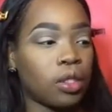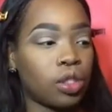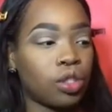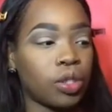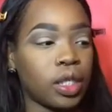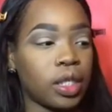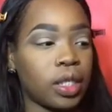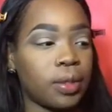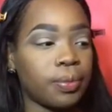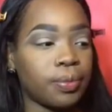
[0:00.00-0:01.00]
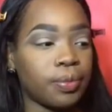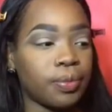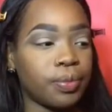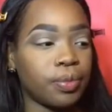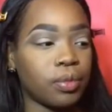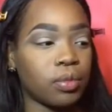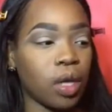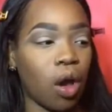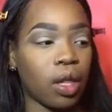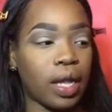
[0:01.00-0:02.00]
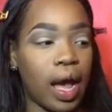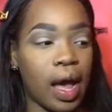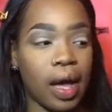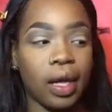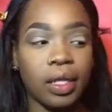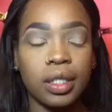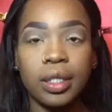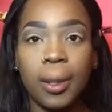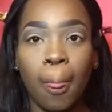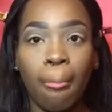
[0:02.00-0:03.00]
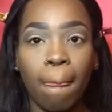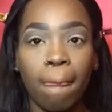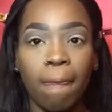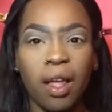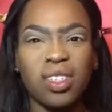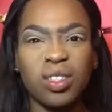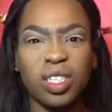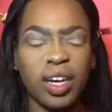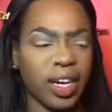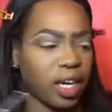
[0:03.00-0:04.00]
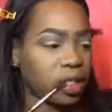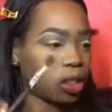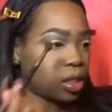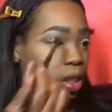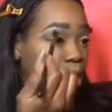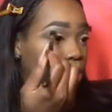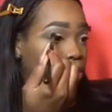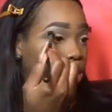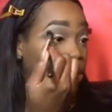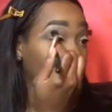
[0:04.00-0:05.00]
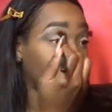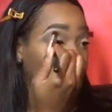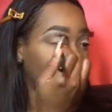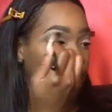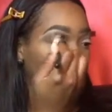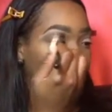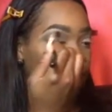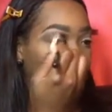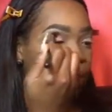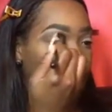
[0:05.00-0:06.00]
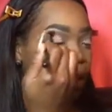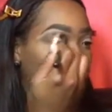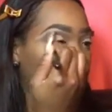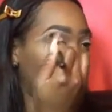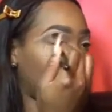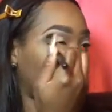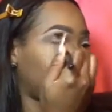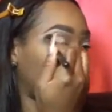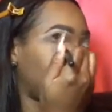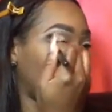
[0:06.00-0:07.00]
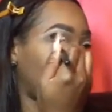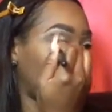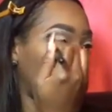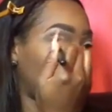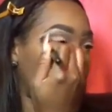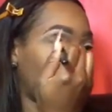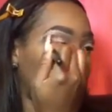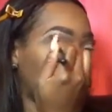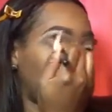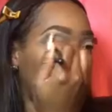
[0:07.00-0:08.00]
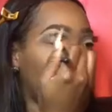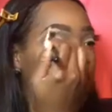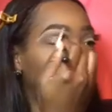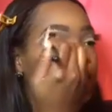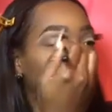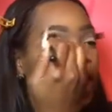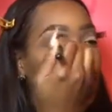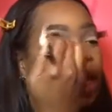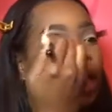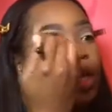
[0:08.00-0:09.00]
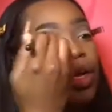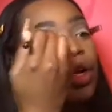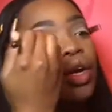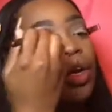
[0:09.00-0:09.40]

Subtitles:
strictly on the eyes. So sorry guys, it looks like I was just covering up my face. But anyway, I went ahead and took that color.